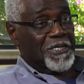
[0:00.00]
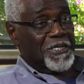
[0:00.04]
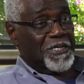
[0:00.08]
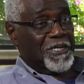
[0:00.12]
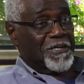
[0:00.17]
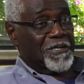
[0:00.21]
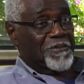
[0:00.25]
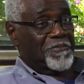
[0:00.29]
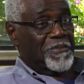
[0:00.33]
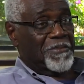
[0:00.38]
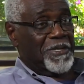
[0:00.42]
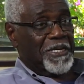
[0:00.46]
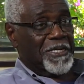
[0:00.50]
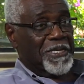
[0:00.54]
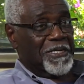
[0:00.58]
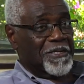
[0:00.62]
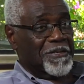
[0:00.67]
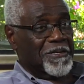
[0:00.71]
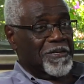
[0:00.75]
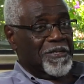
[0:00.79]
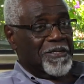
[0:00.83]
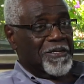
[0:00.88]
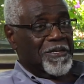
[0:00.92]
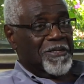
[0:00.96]
didn't
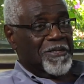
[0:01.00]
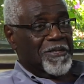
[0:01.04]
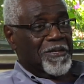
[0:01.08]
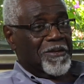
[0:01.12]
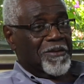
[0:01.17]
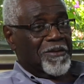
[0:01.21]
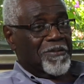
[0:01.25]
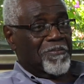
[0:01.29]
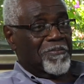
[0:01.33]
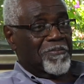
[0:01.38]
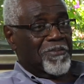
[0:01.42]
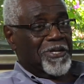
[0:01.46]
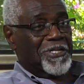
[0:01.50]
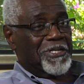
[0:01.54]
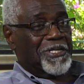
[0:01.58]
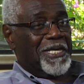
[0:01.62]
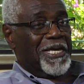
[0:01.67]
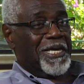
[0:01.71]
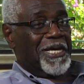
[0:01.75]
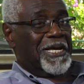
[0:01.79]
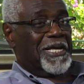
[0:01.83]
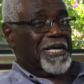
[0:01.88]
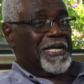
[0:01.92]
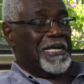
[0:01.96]
mean, but
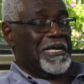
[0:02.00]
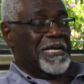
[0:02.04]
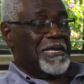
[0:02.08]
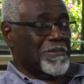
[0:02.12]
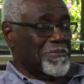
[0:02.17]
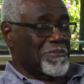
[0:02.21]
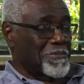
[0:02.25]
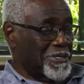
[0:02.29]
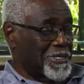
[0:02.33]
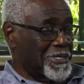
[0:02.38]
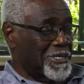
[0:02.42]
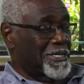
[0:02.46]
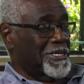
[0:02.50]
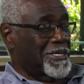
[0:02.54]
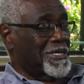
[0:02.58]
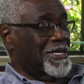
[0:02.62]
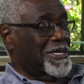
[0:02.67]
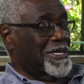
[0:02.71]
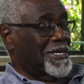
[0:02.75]
they claimed